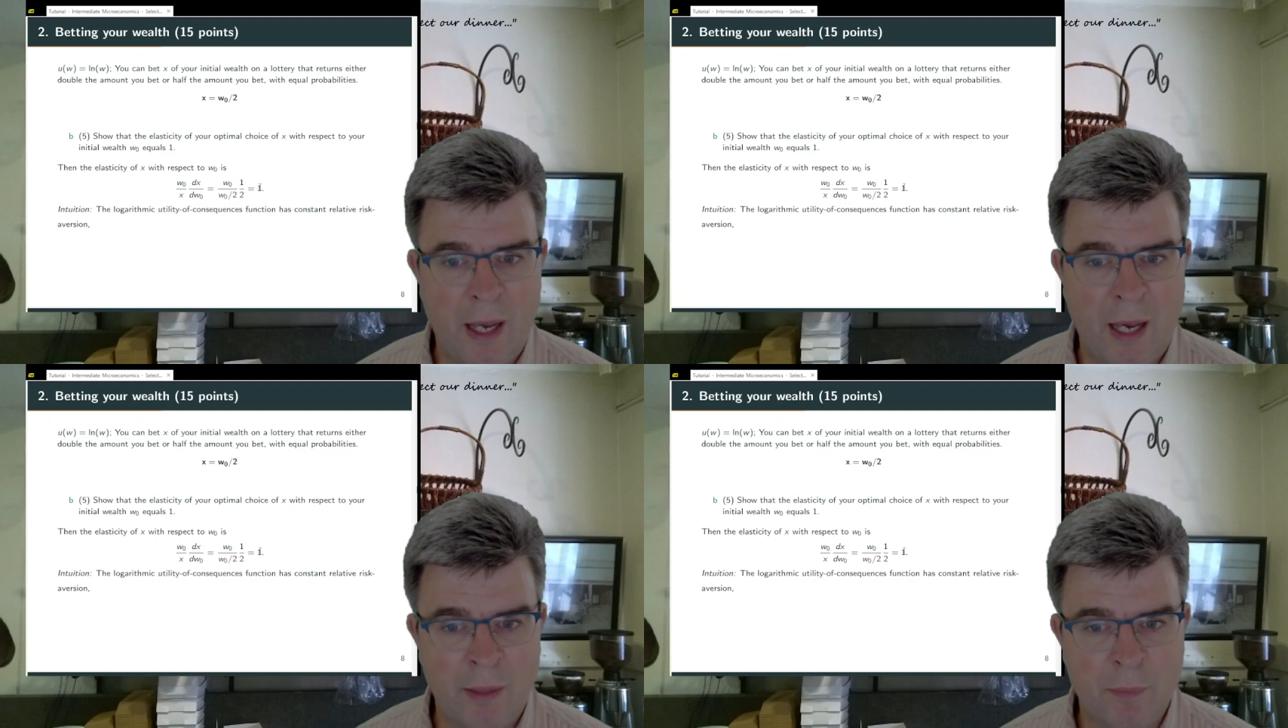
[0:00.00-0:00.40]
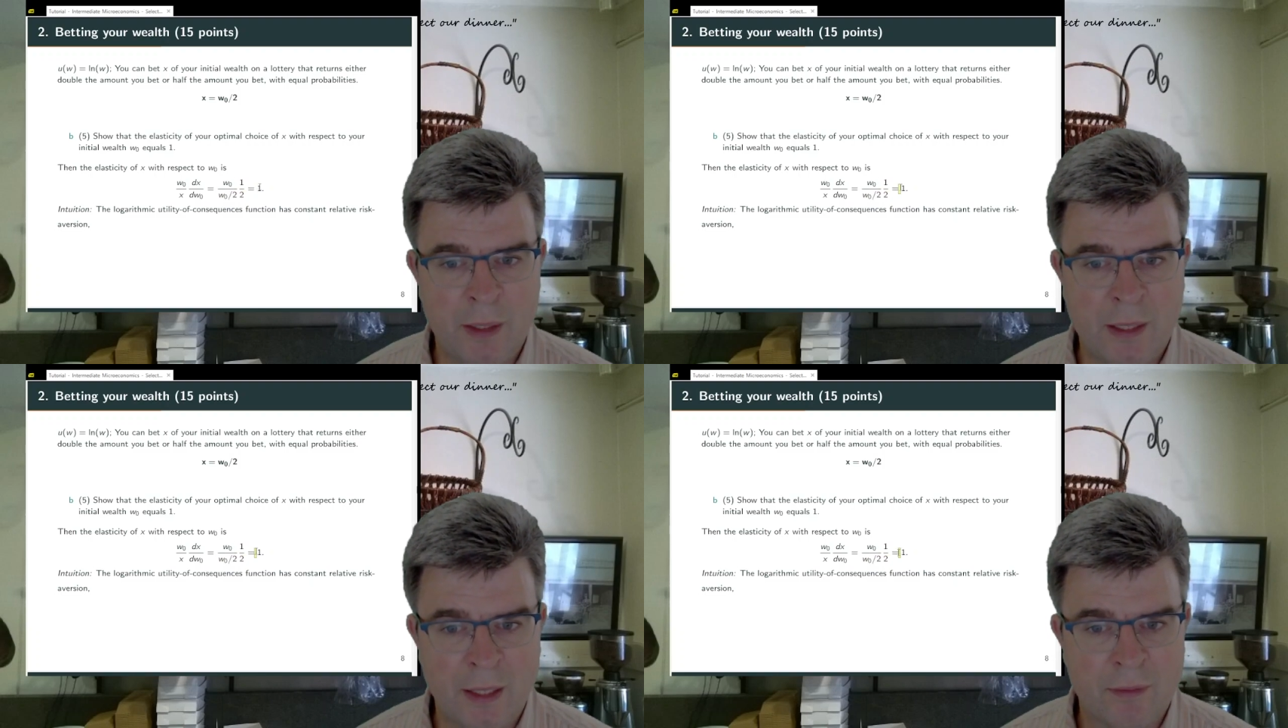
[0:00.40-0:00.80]
and we
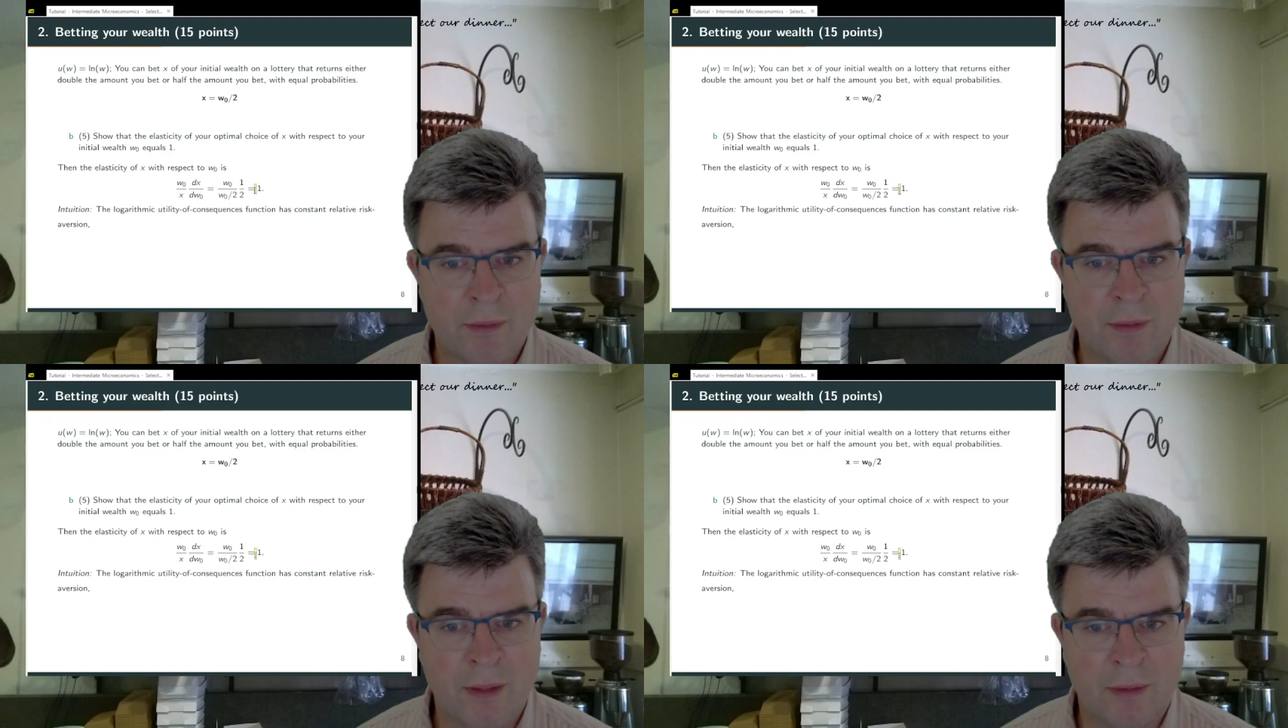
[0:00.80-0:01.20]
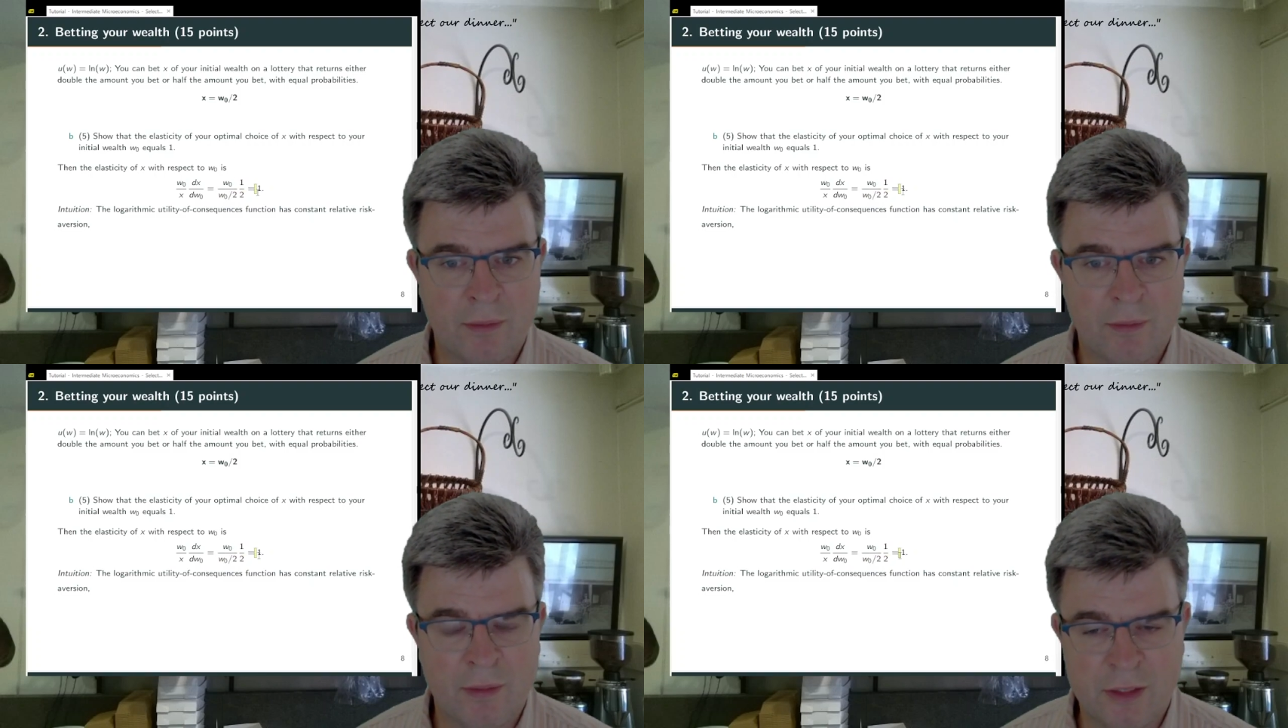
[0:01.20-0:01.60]
get
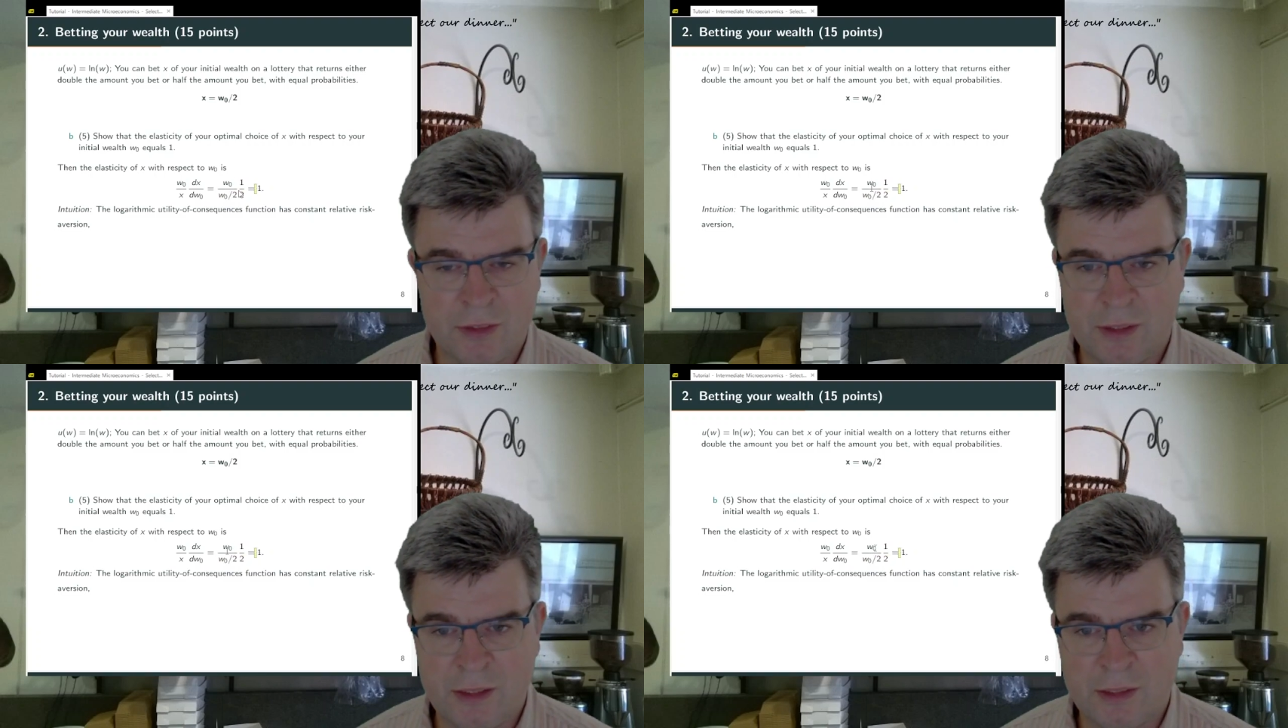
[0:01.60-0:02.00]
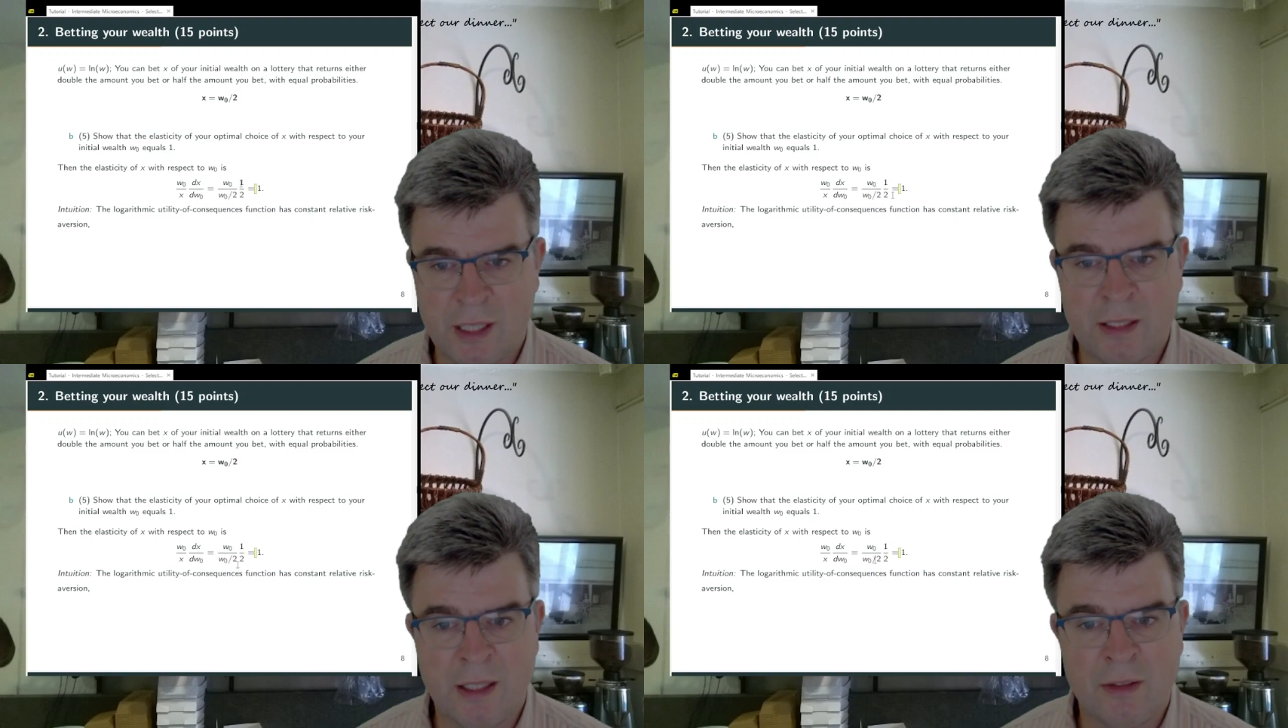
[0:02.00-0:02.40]
that this is
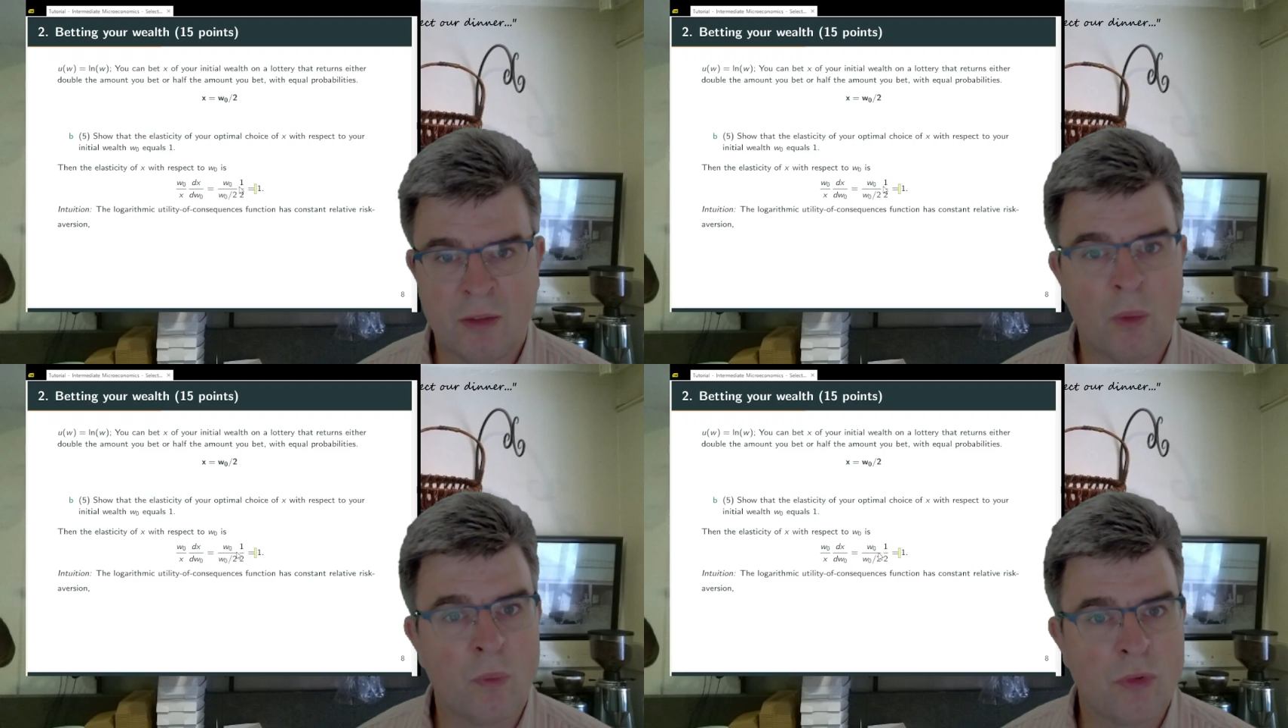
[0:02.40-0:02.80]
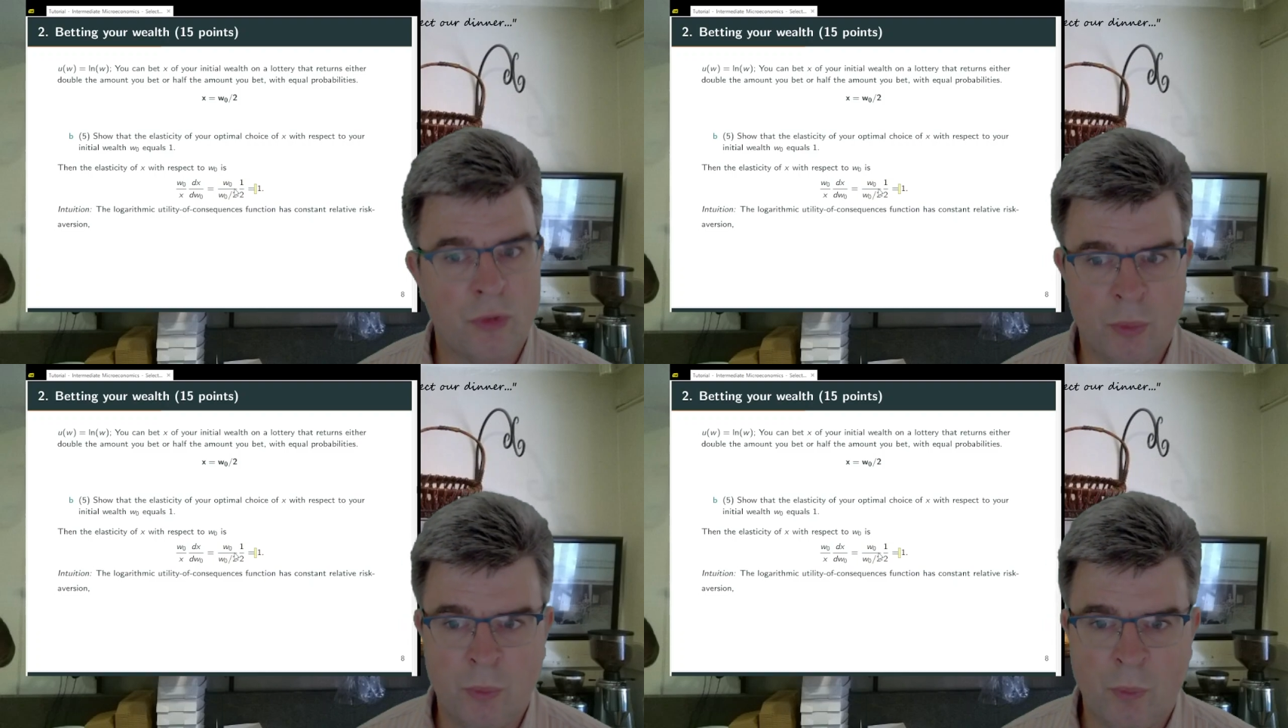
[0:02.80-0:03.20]
identical
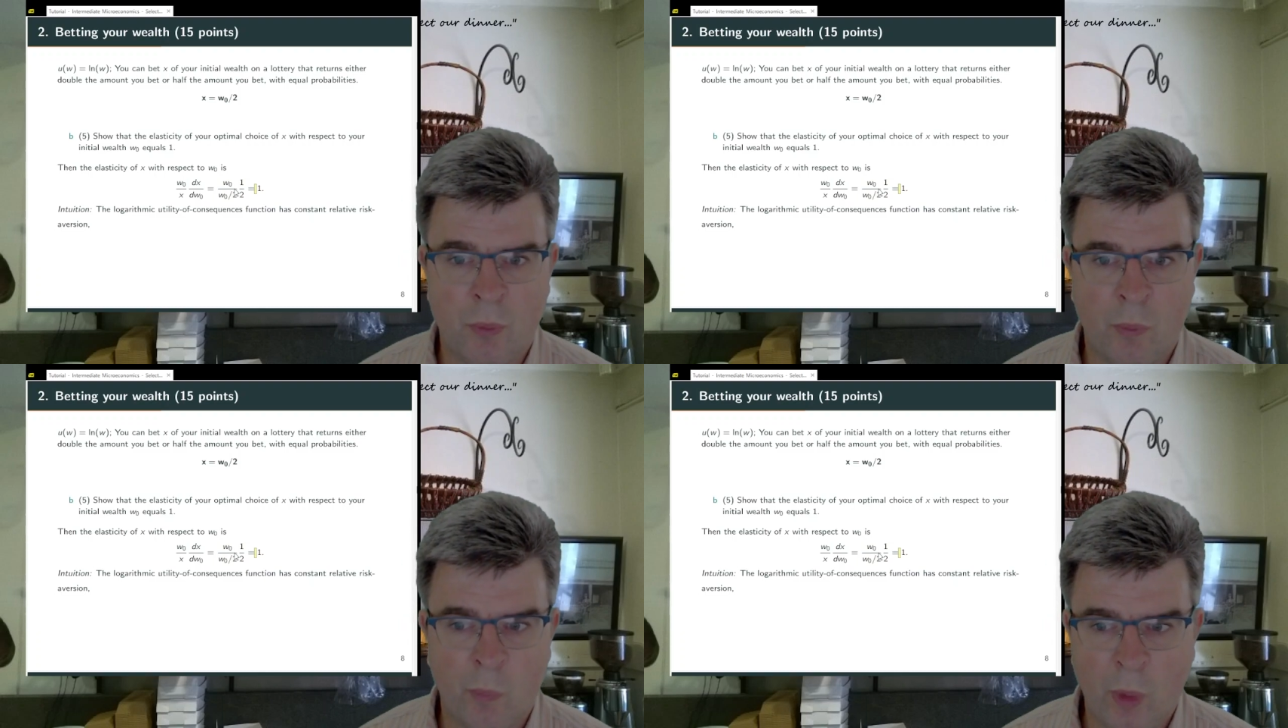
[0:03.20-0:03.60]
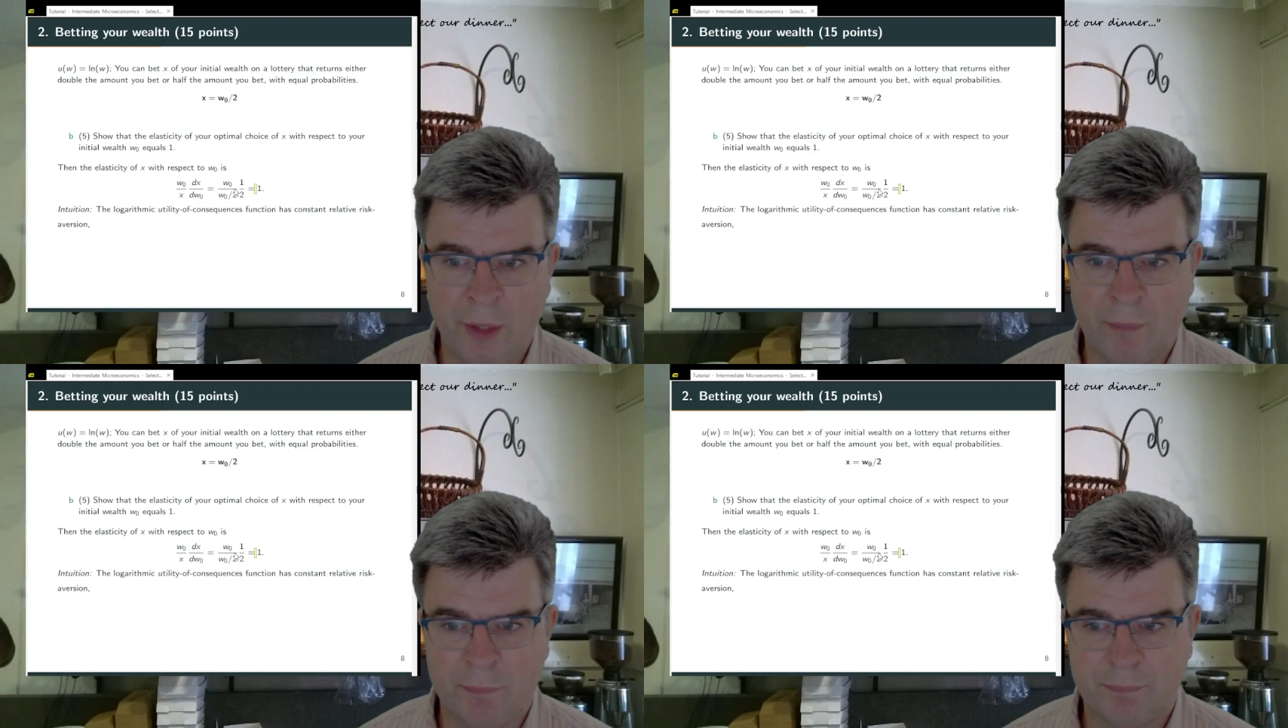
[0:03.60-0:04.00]
to 1.